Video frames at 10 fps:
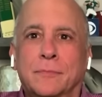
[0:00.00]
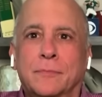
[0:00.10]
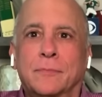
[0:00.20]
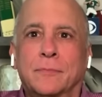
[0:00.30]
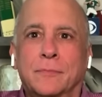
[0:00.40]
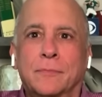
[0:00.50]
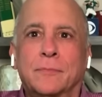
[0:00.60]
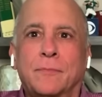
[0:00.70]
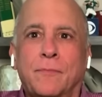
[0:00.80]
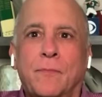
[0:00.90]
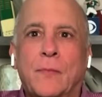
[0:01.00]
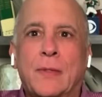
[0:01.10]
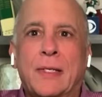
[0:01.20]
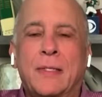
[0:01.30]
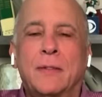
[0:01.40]

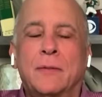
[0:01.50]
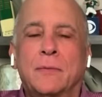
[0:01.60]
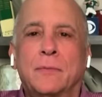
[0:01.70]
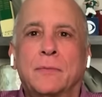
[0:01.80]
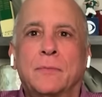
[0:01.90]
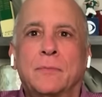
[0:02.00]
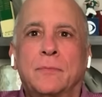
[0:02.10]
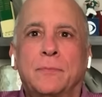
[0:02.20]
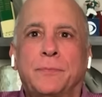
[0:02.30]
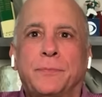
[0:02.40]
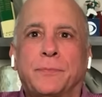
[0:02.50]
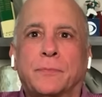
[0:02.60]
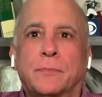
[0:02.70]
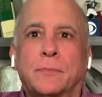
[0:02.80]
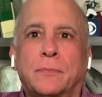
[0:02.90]

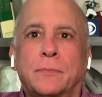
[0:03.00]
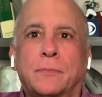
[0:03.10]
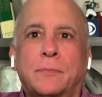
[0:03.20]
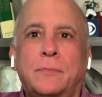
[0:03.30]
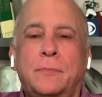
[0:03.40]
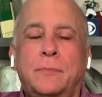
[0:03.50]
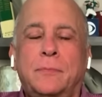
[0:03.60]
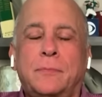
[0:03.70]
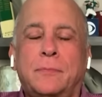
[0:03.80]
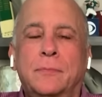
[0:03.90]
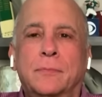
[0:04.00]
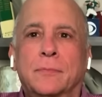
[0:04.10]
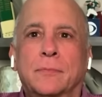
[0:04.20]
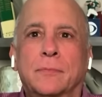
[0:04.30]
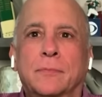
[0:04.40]

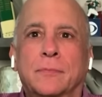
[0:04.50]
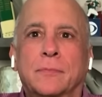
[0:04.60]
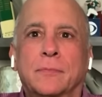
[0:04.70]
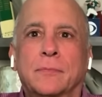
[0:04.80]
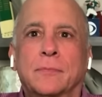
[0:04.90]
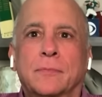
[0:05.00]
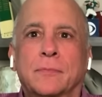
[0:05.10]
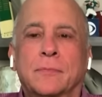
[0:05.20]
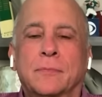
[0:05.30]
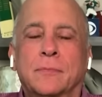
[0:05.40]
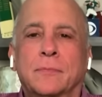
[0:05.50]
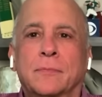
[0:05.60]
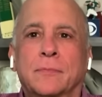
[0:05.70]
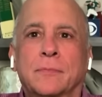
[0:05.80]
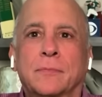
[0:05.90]

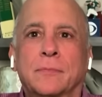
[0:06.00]
[no speech]